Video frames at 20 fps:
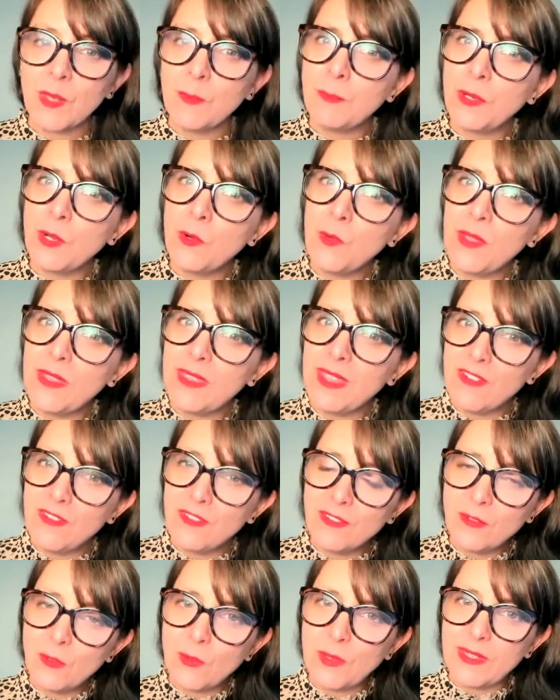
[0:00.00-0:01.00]
But
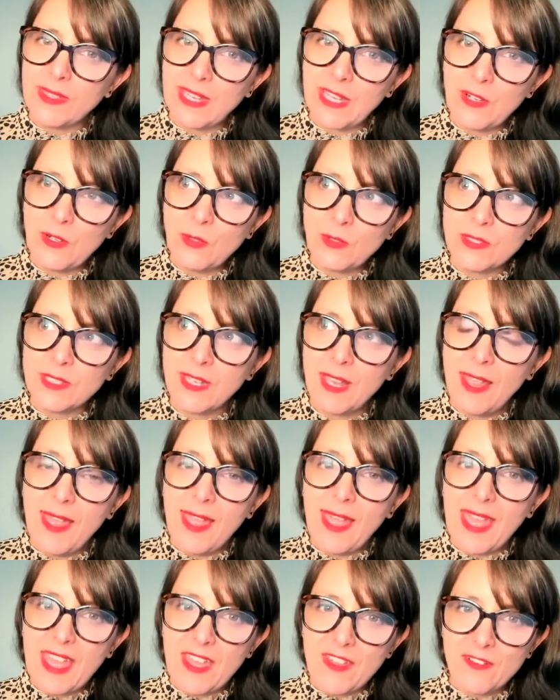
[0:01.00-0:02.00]
without
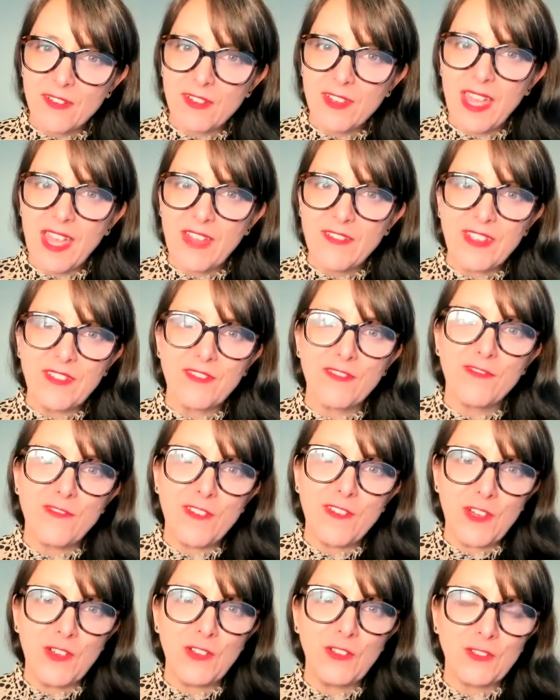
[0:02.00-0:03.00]
ever having
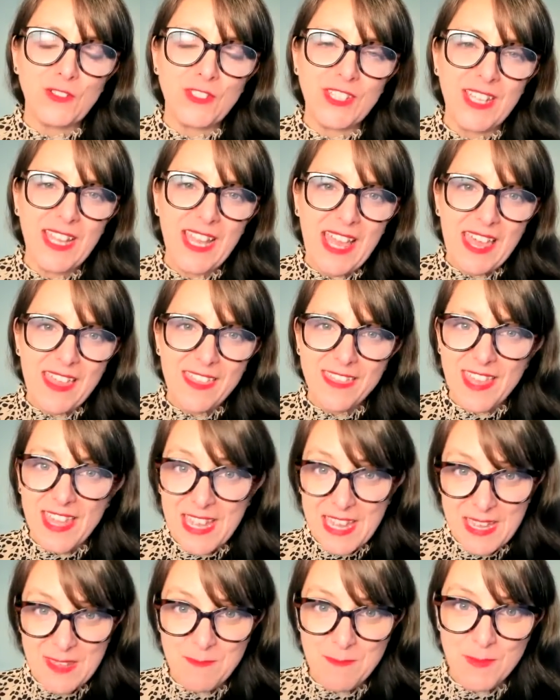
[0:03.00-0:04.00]
felt
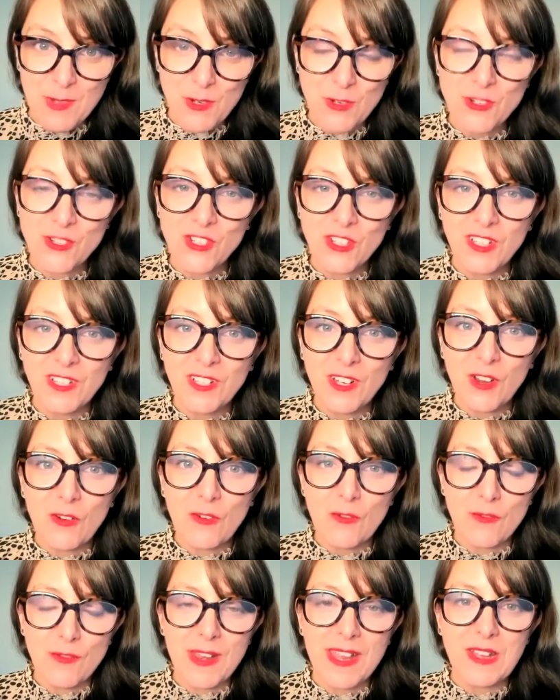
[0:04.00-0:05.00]
that emotion
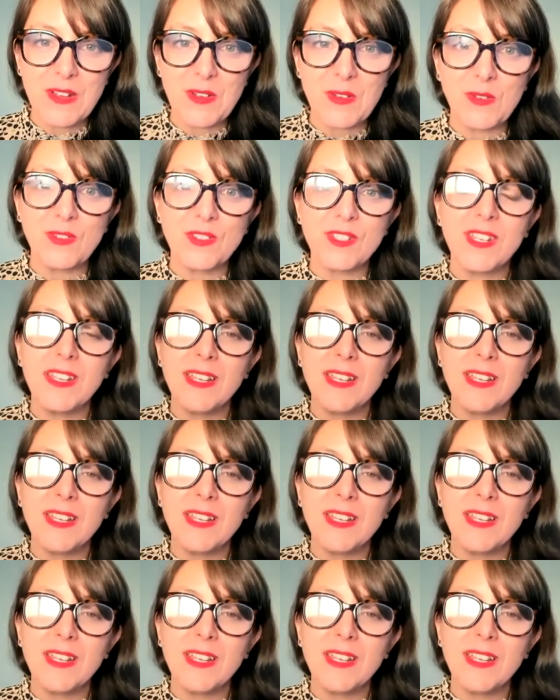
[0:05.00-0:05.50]
around